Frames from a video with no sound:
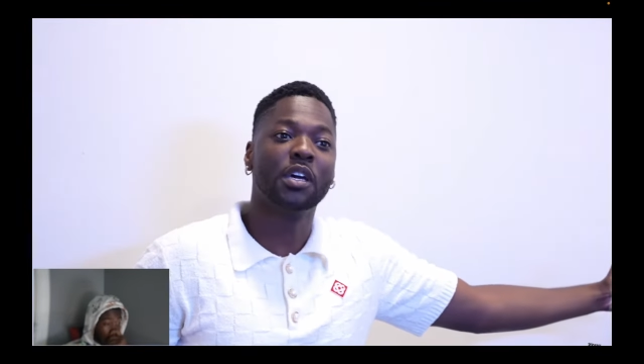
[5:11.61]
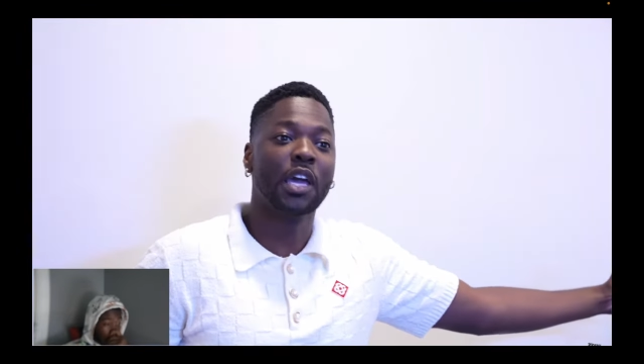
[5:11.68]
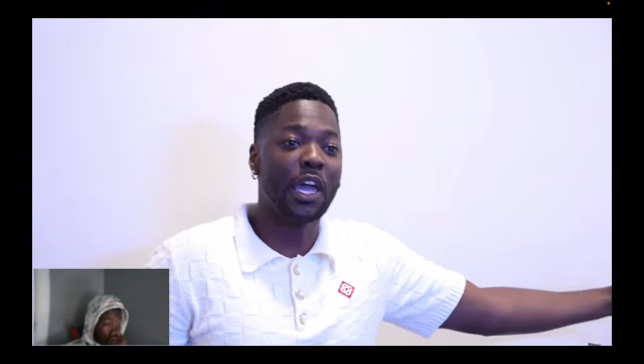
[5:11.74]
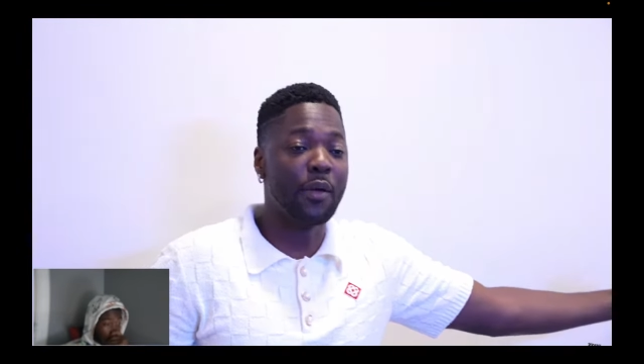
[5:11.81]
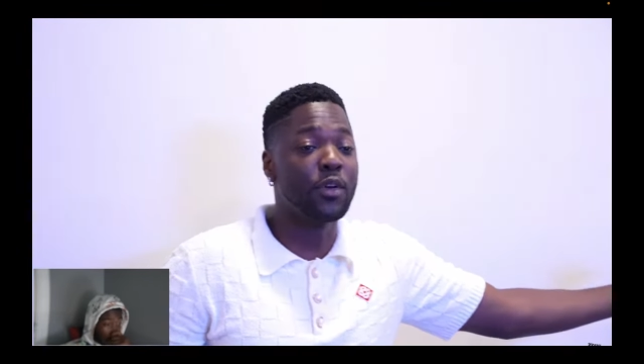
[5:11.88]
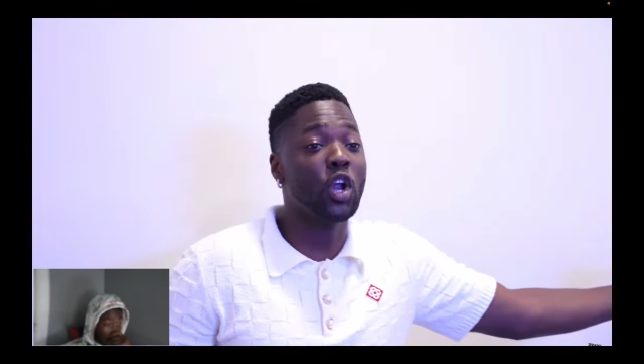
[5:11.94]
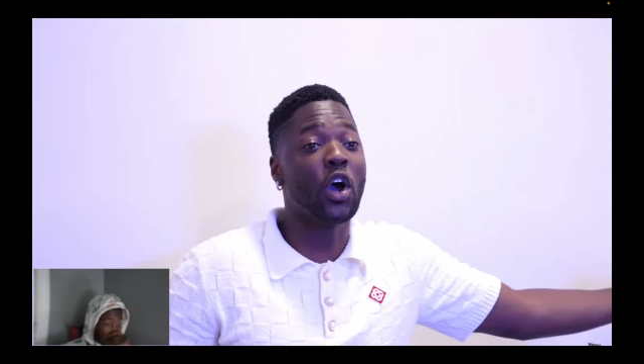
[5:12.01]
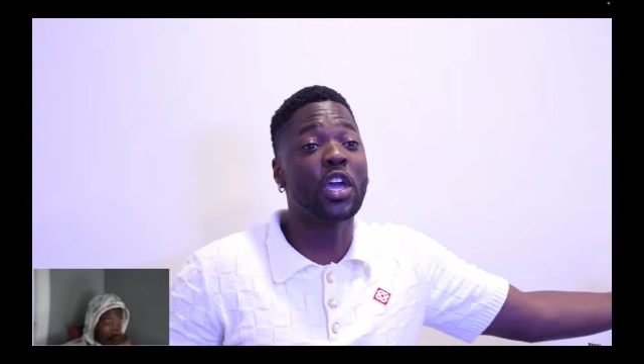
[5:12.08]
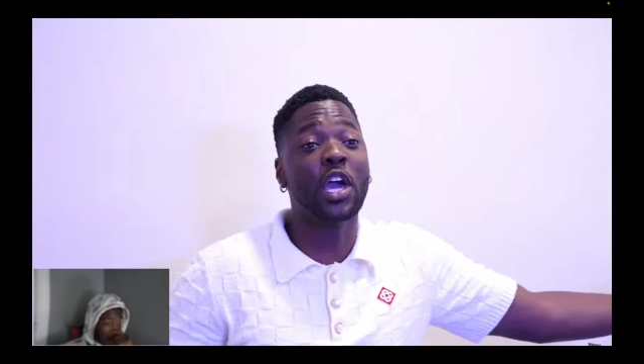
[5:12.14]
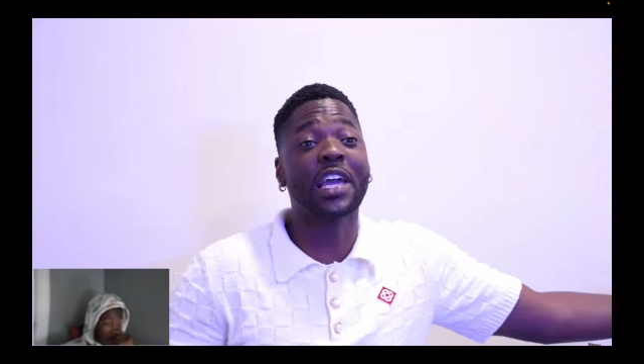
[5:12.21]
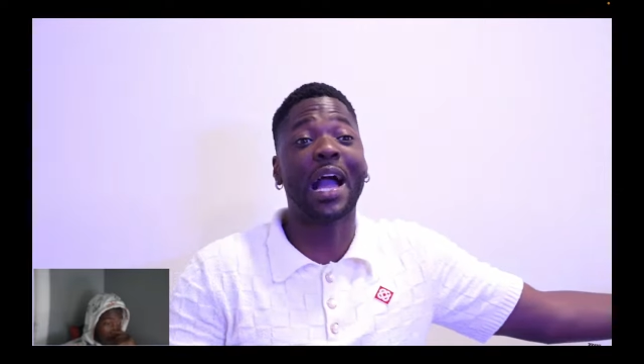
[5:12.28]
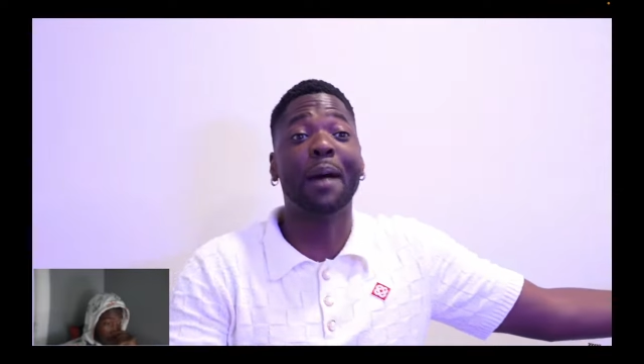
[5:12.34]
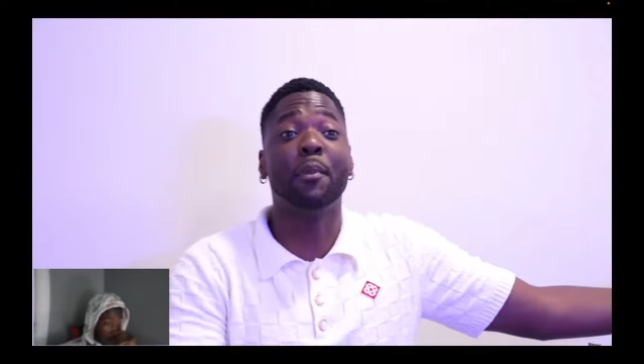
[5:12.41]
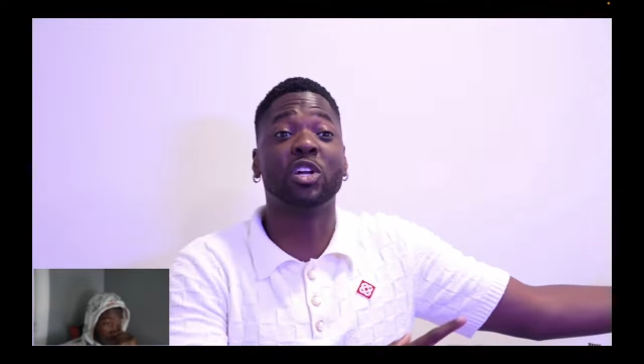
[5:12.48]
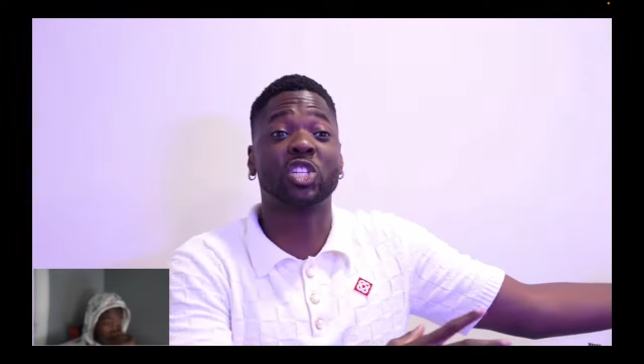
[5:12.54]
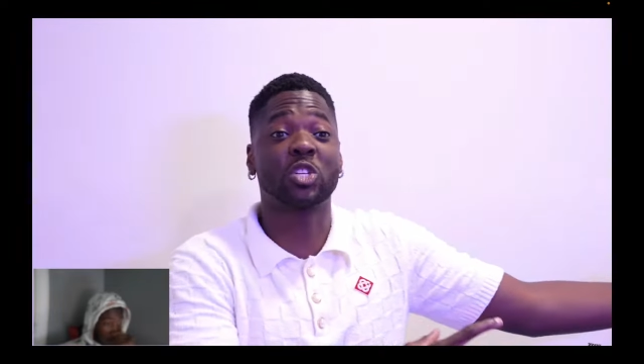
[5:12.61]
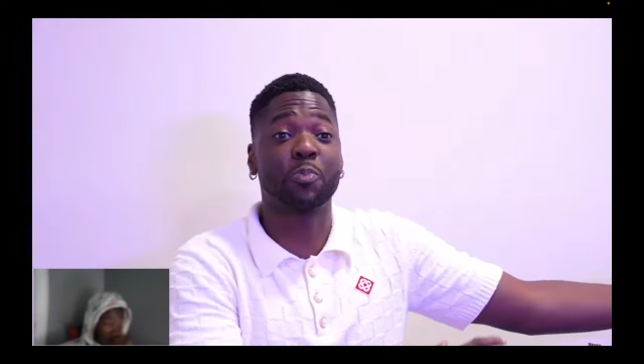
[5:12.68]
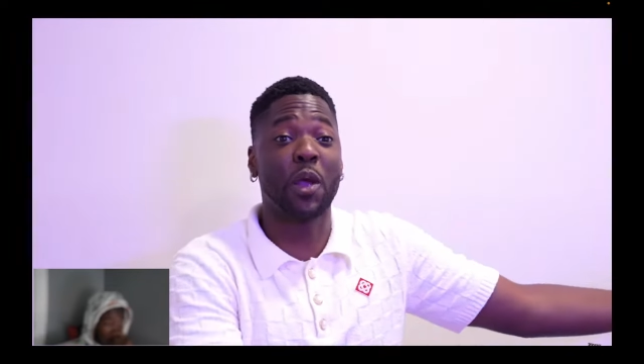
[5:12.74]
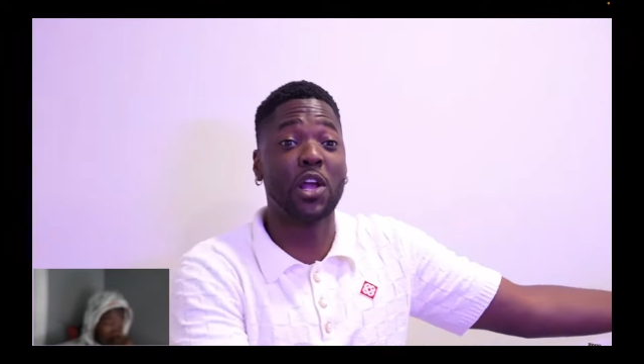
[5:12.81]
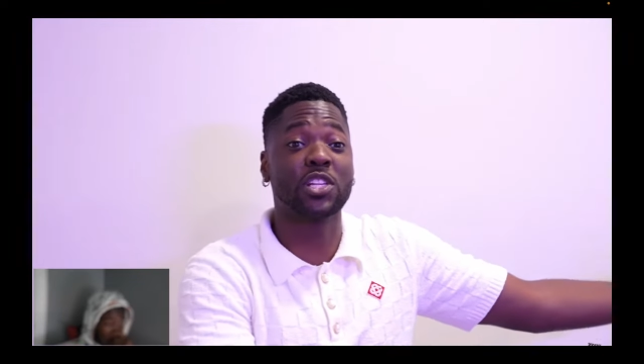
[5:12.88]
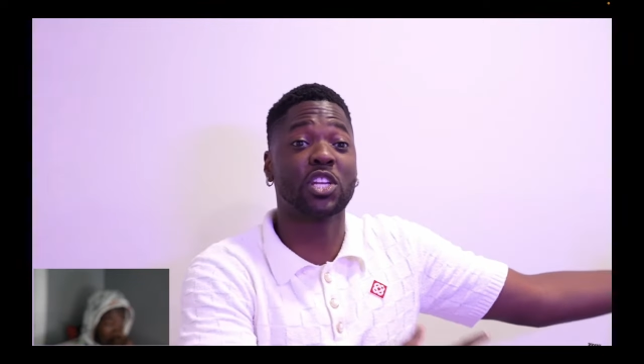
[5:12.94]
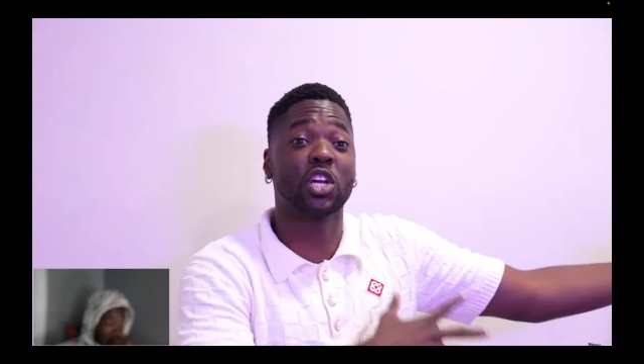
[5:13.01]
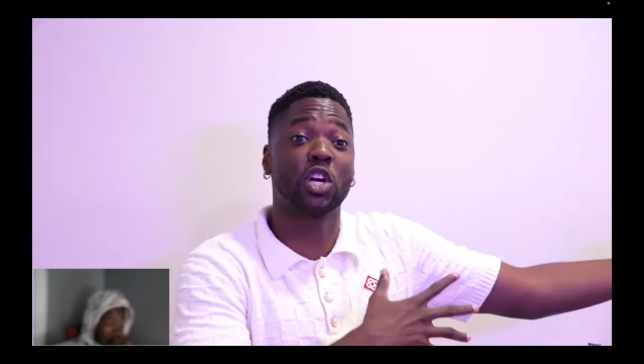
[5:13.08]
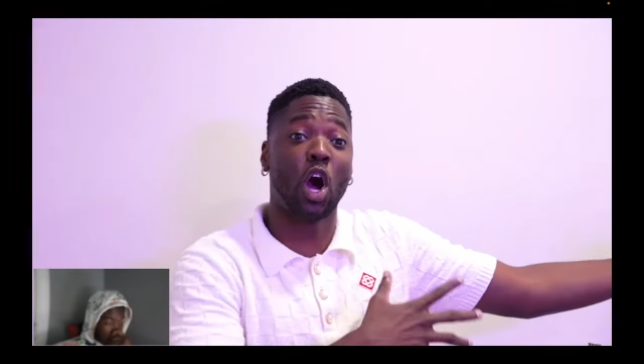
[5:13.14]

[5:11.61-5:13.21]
Even though he ain't got much experience in the